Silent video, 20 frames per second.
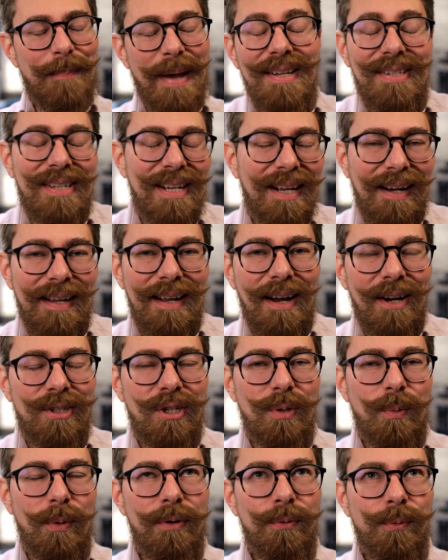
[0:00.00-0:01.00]
Basically, I
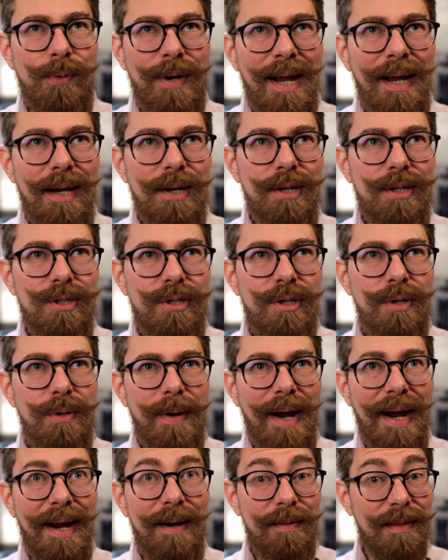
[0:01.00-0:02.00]
just want to react
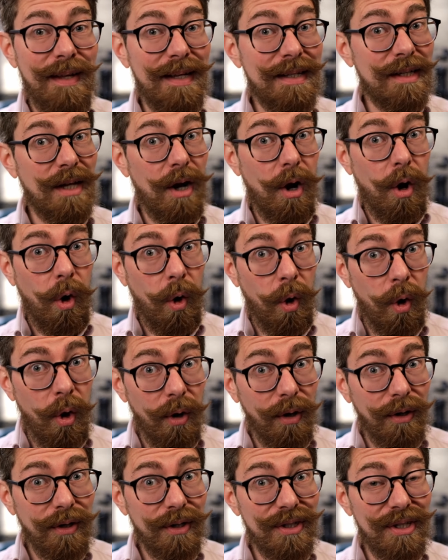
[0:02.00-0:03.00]
to how this
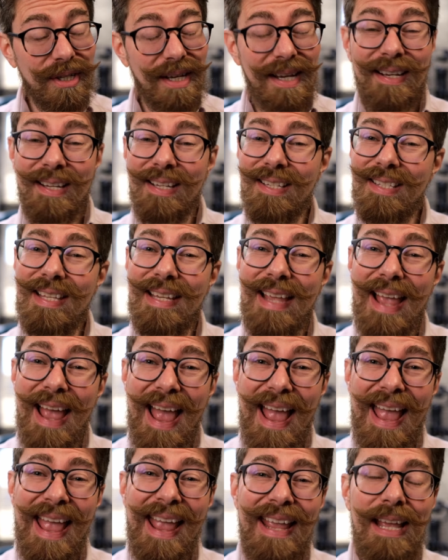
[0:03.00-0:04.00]
looks. It is the
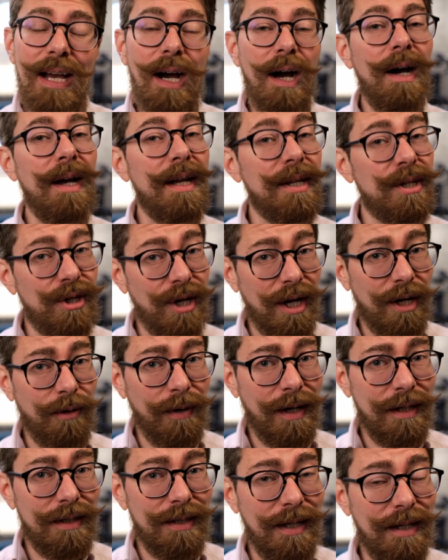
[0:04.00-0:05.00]

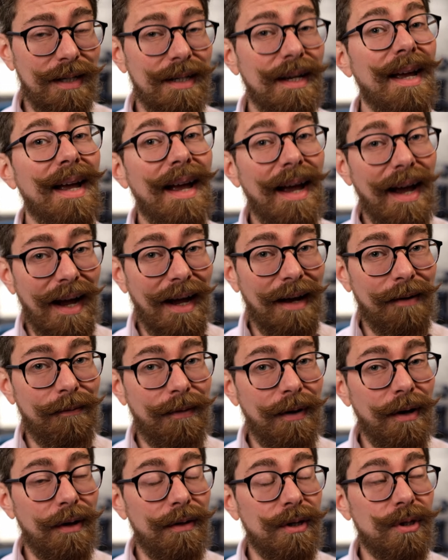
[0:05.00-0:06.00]
AI-generated
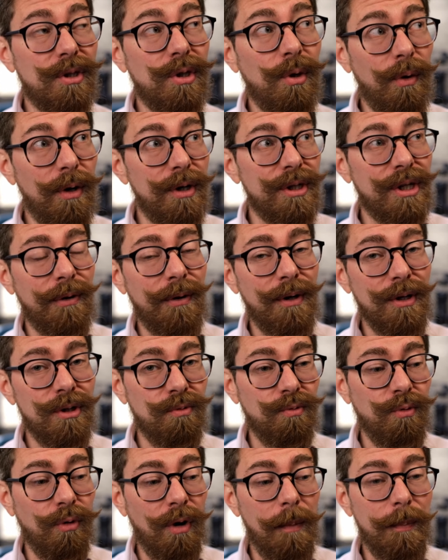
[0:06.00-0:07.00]
advert that Toys R
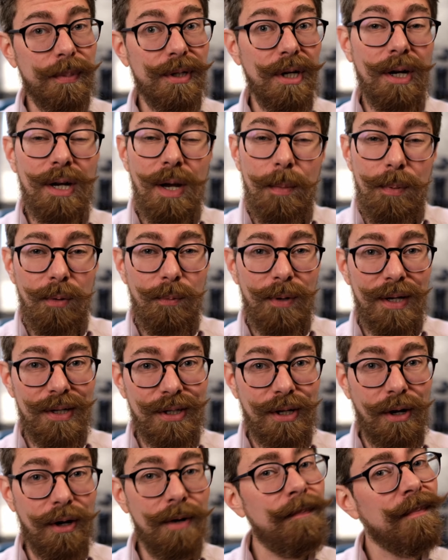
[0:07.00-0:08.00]
Us dropped a couple of
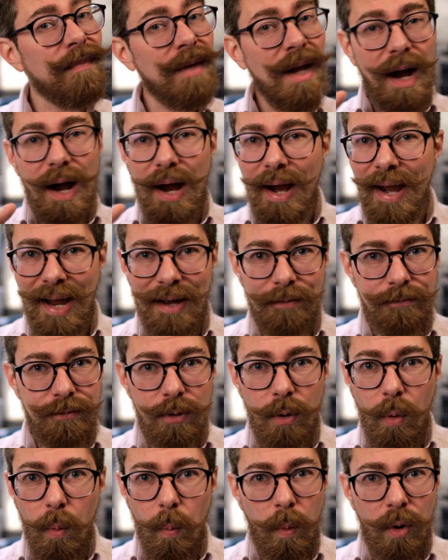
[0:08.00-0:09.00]
weeks ago. I have
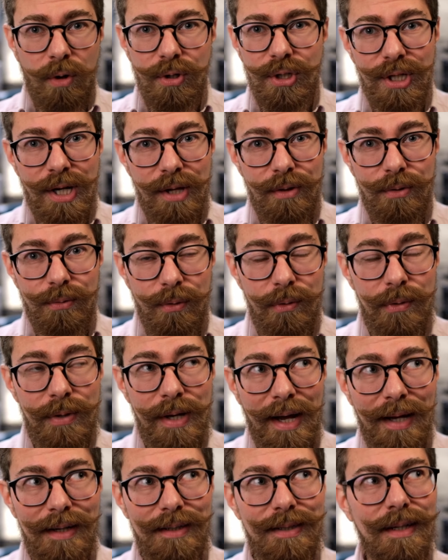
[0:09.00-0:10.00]
not watched it through
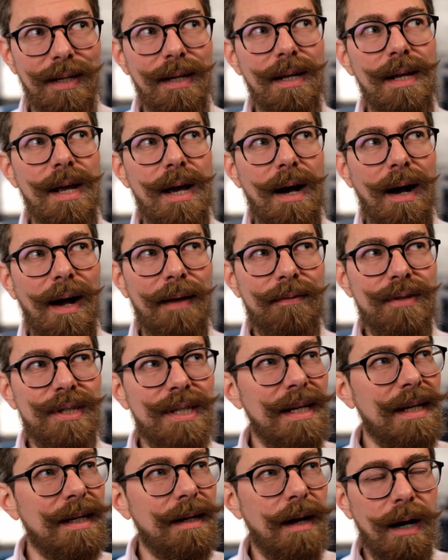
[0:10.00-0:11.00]
yet. I've
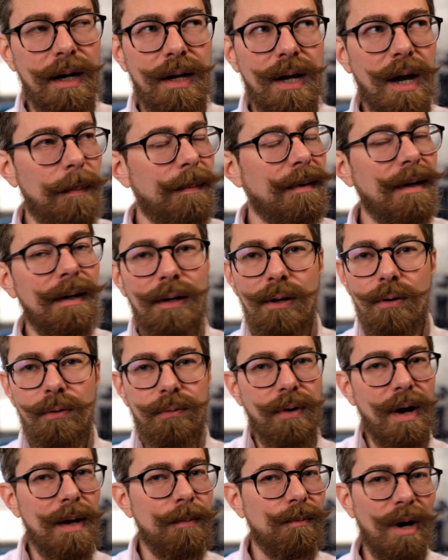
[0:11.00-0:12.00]
seen a couple of little
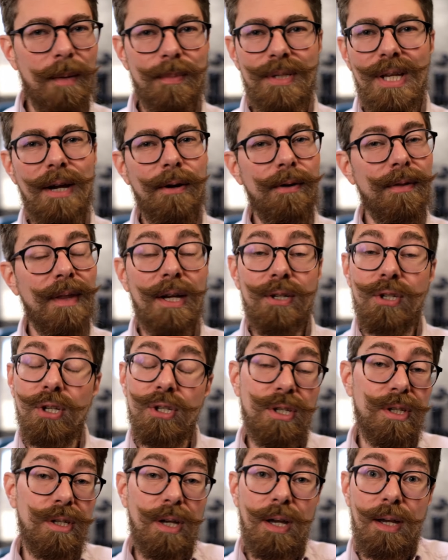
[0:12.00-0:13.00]
frame grabs here and there
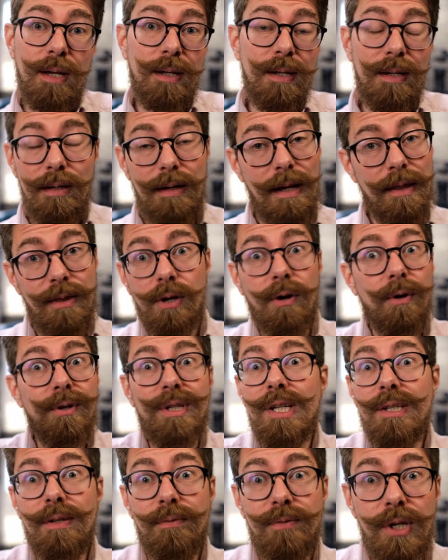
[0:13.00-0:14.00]
just in the
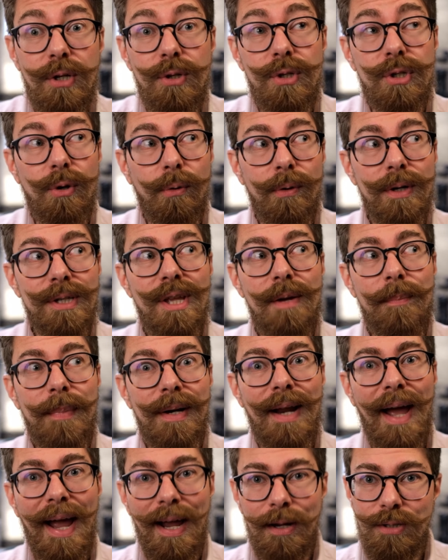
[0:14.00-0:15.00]
context of news stories that have
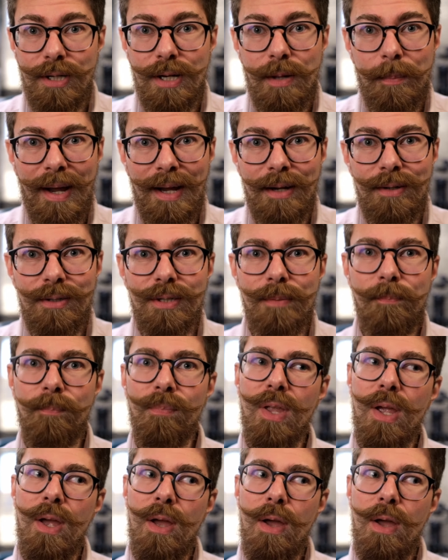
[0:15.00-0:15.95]
been out and about,